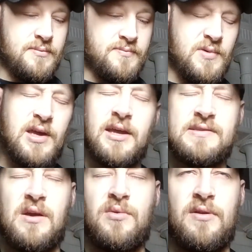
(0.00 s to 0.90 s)
well, I guess
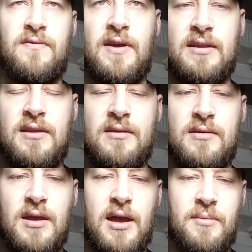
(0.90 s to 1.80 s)
that wouldn't affect it.
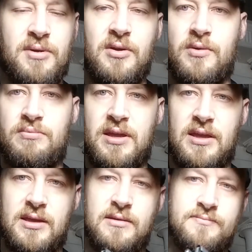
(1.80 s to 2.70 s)
But it would
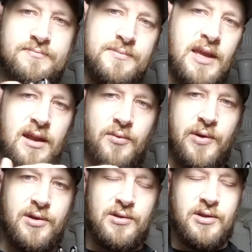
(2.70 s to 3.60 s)
be kind of
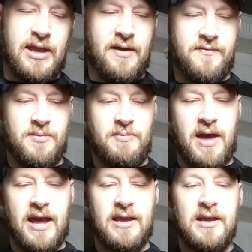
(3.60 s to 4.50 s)
weird to look at from the back.